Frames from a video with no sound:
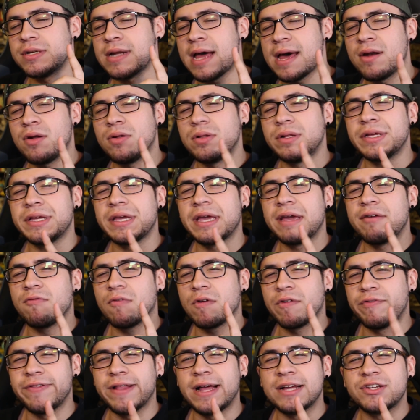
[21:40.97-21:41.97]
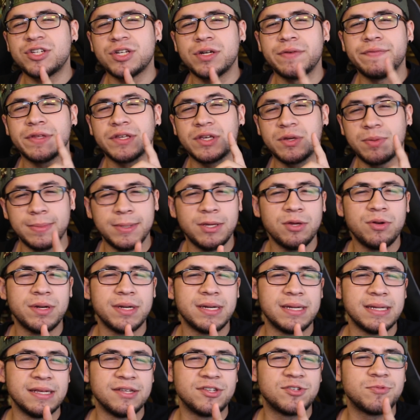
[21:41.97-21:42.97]
are not only a reflection of the
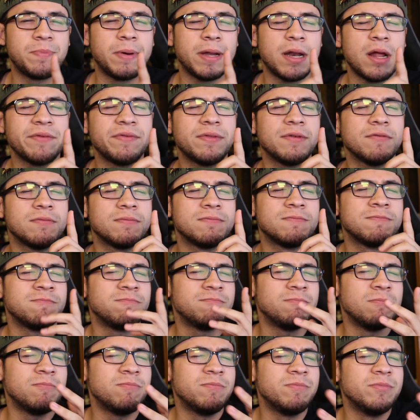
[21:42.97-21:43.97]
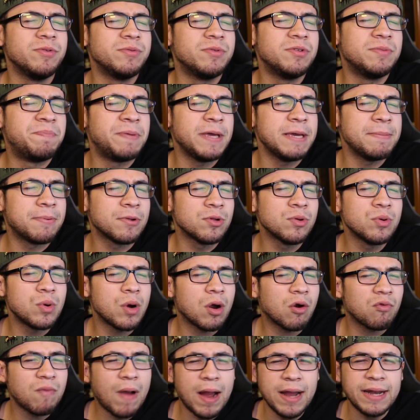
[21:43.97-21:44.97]
communities, but of the people who
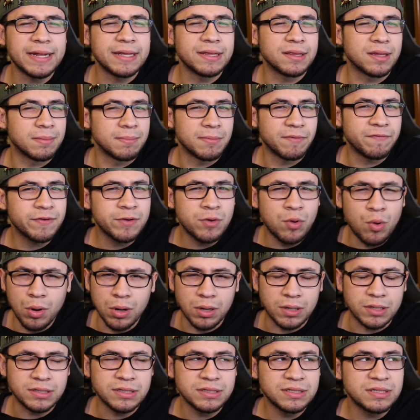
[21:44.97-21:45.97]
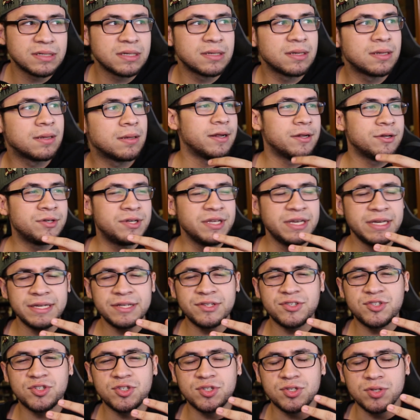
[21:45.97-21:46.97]
are writing them, of course.
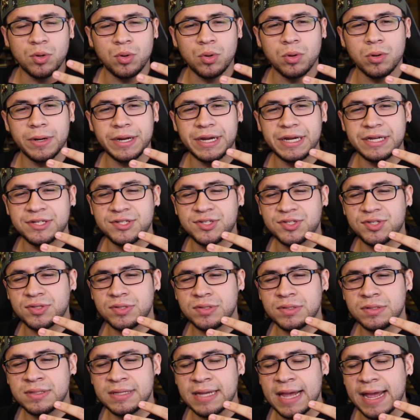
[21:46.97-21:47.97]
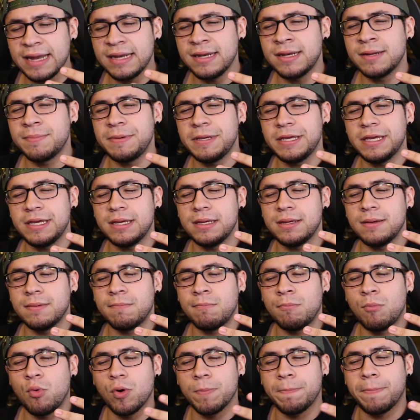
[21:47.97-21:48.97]
These stories tend to be
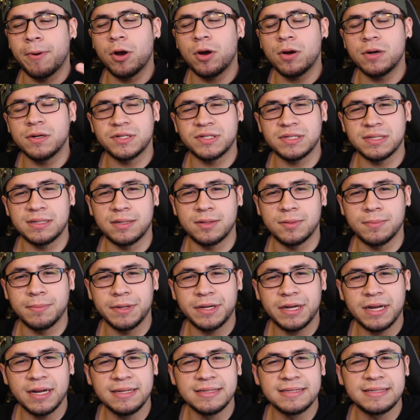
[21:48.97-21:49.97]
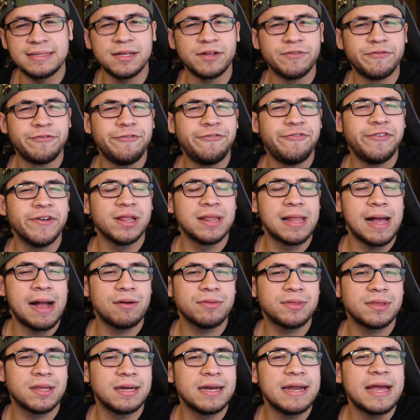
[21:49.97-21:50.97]
more personal because they'll fill
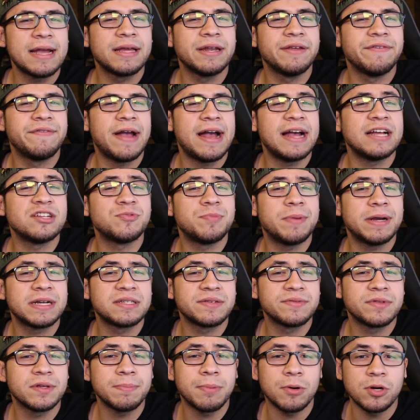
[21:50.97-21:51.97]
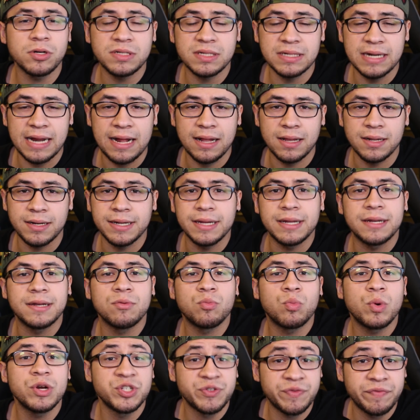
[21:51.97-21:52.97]
out the negative aspects of their personality and the
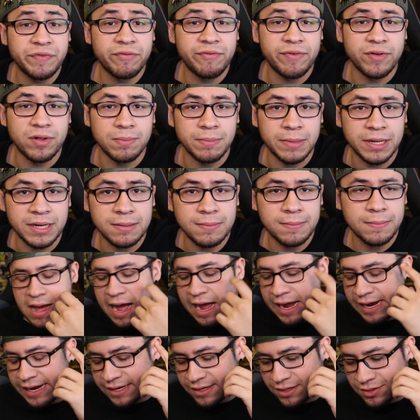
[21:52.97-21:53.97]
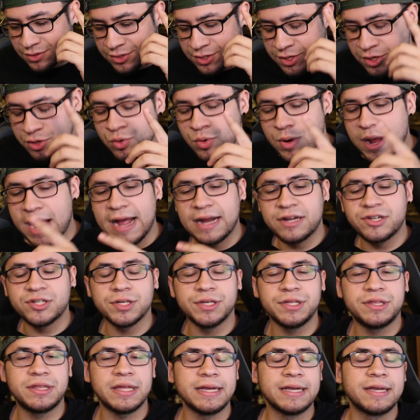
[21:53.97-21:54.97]
wish fulfillment. I do
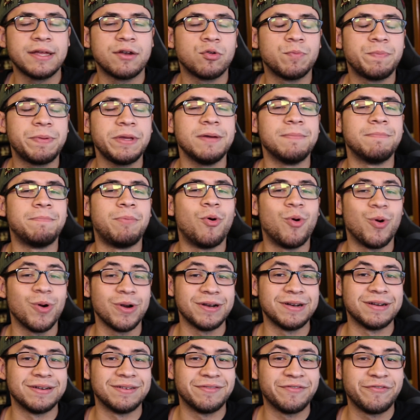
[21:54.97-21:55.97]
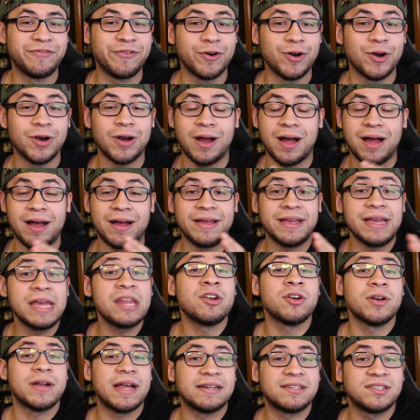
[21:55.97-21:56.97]
actually think it'll be important for
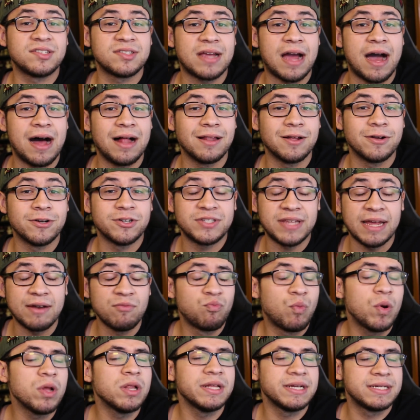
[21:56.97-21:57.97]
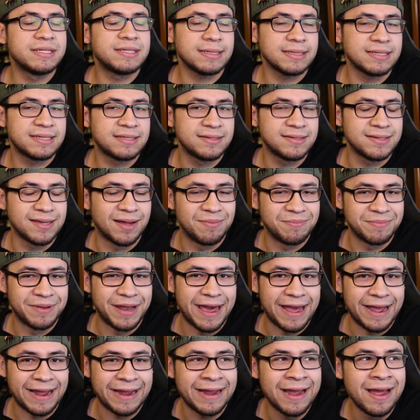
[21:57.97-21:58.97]
internet scholars that will exist
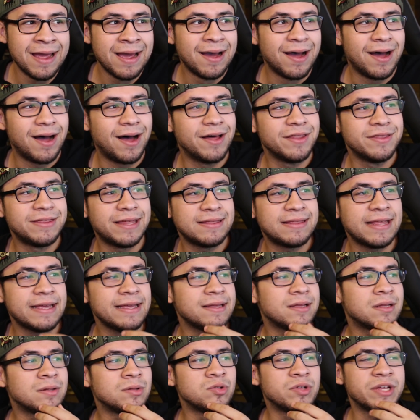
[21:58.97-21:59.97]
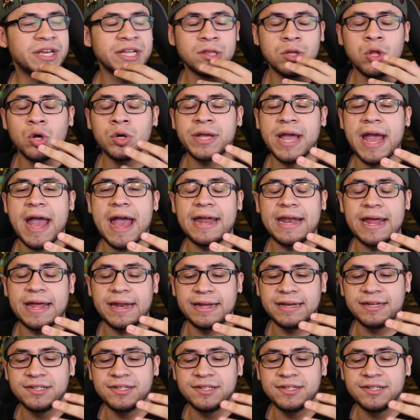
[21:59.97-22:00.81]
someday that they look at and